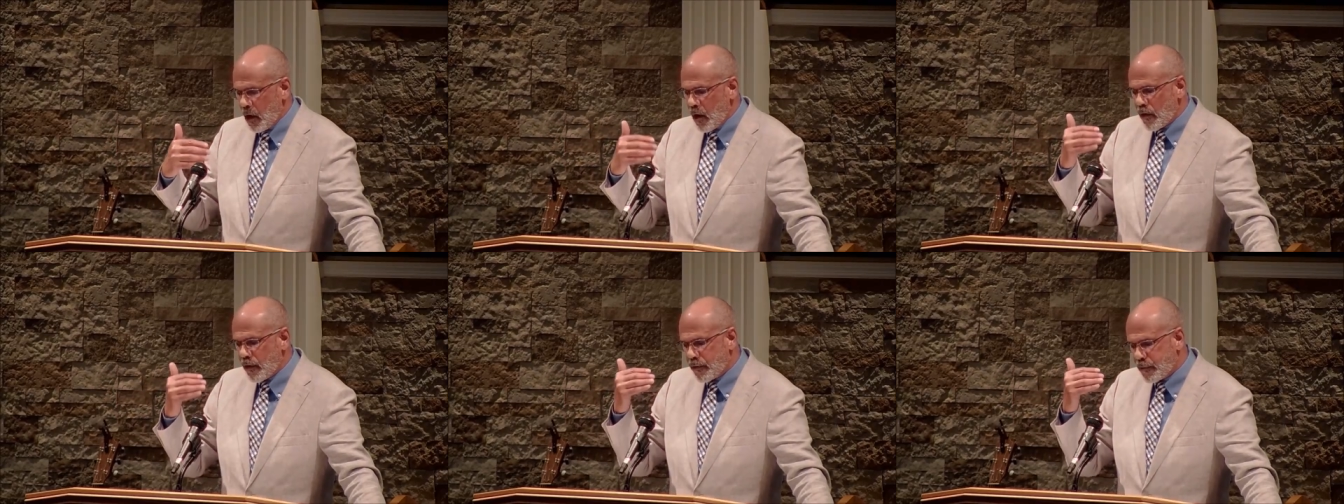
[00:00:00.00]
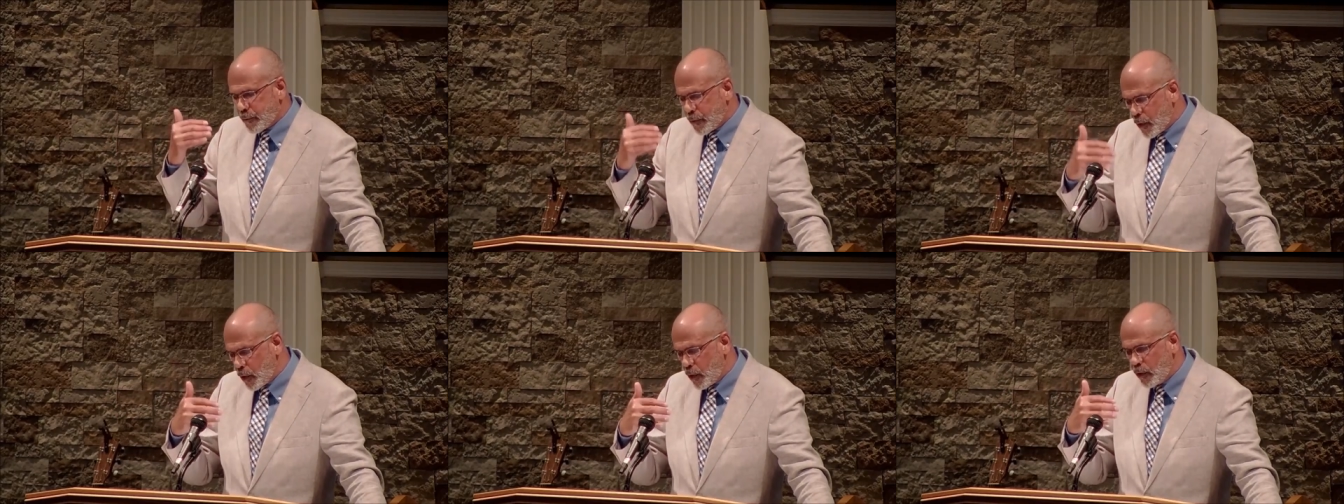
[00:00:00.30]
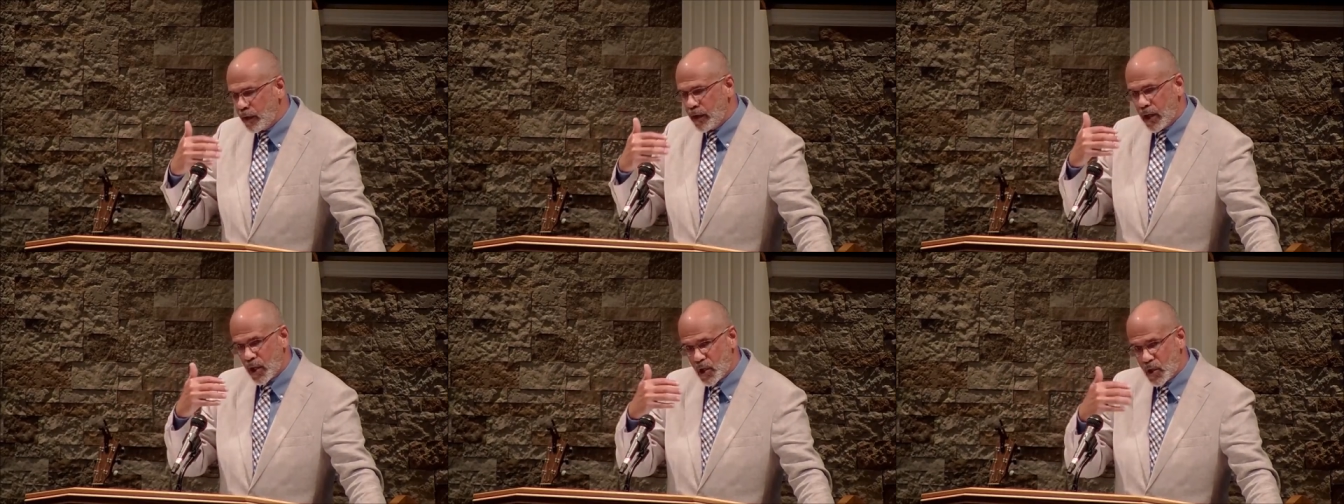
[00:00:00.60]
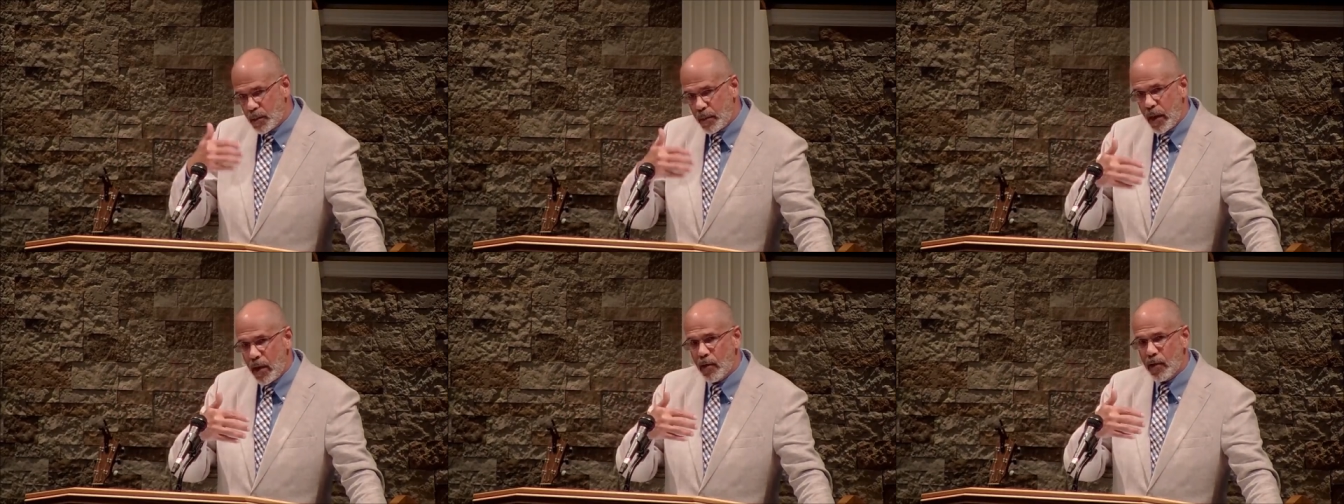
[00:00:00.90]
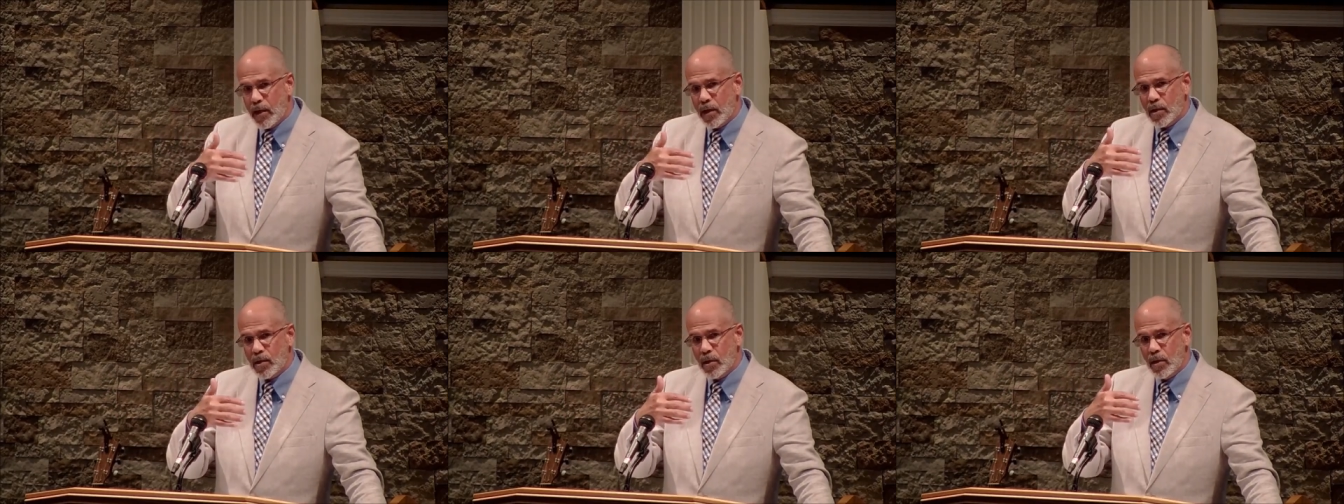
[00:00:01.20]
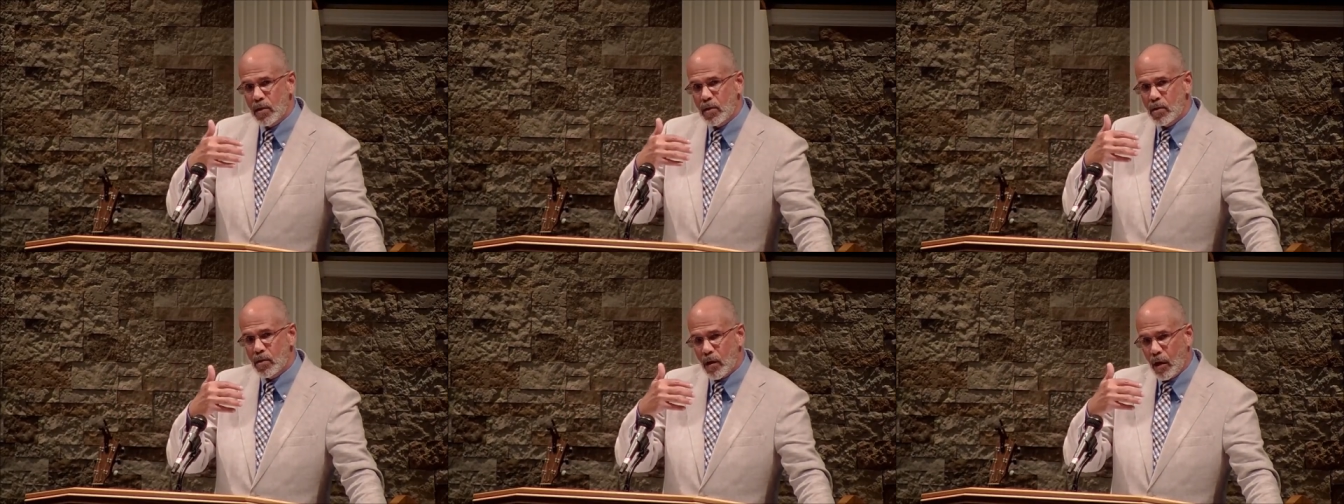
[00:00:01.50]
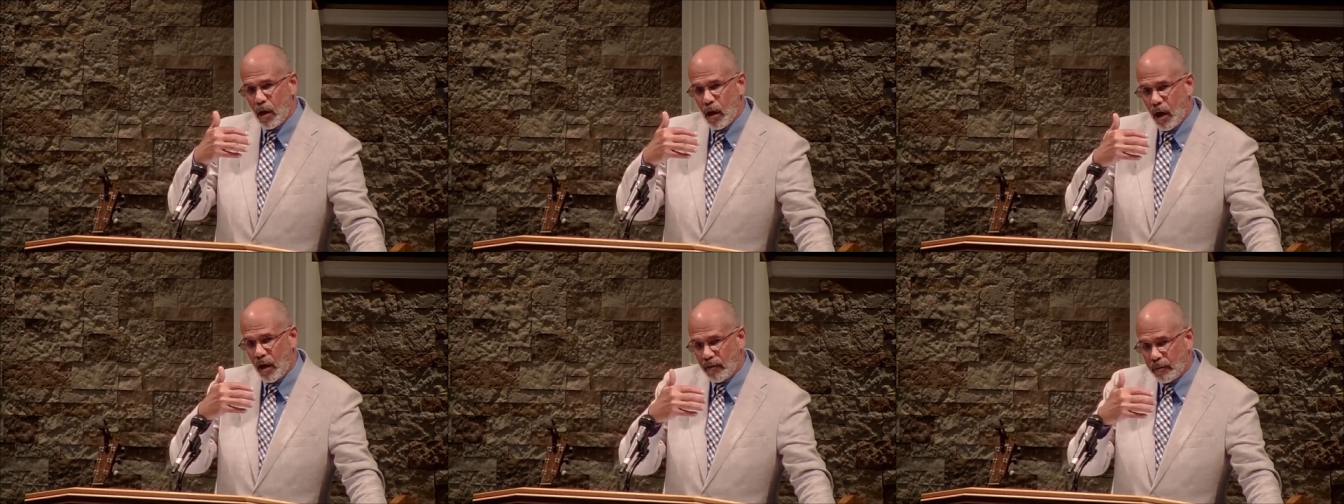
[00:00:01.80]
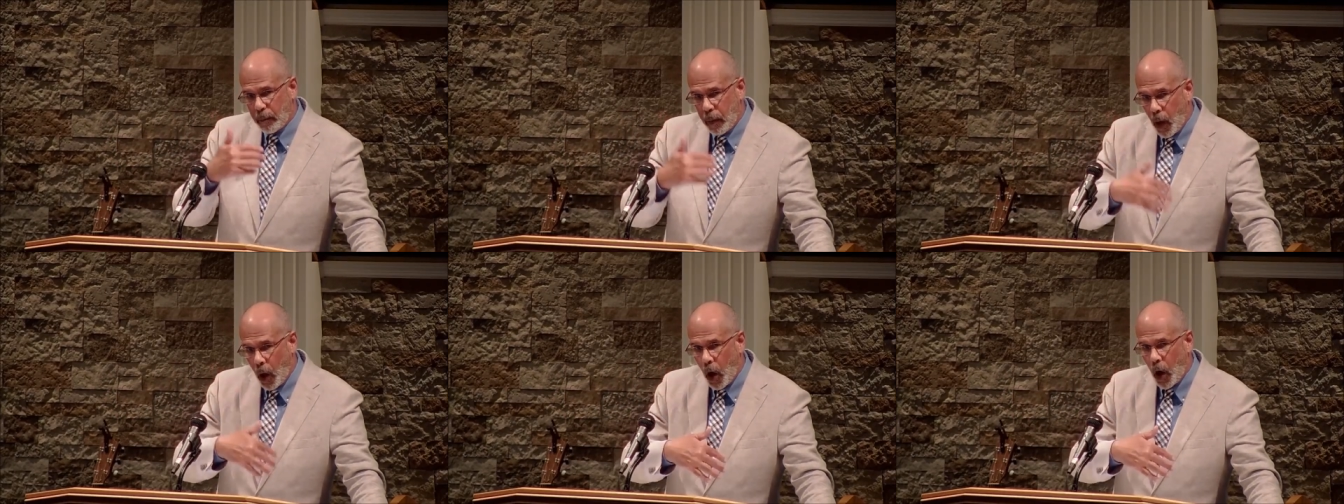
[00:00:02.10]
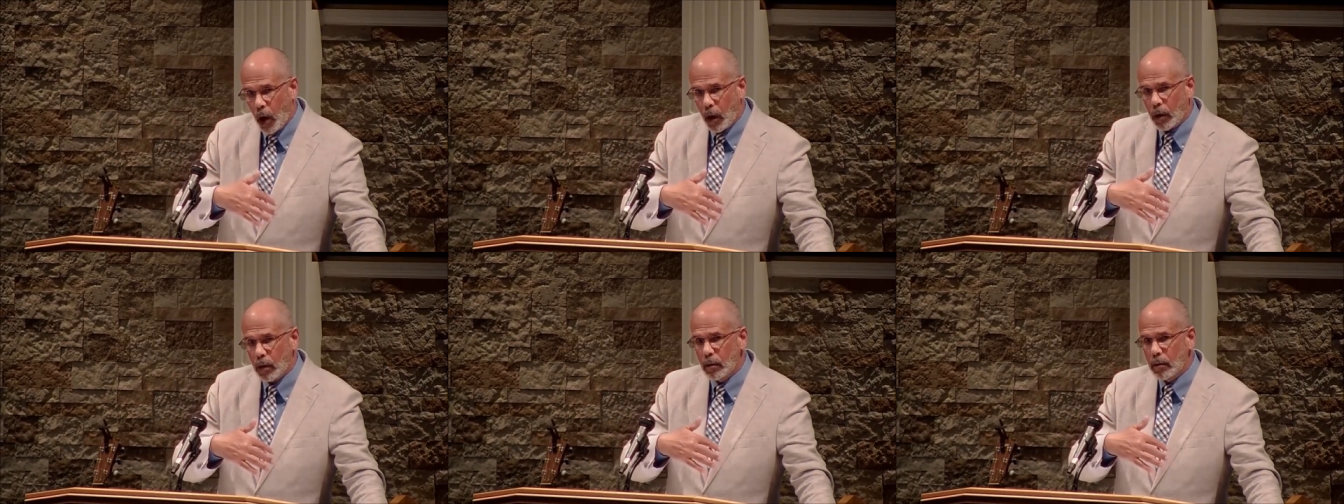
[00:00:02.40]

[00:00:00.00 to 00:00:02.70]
through the experiences of Paul.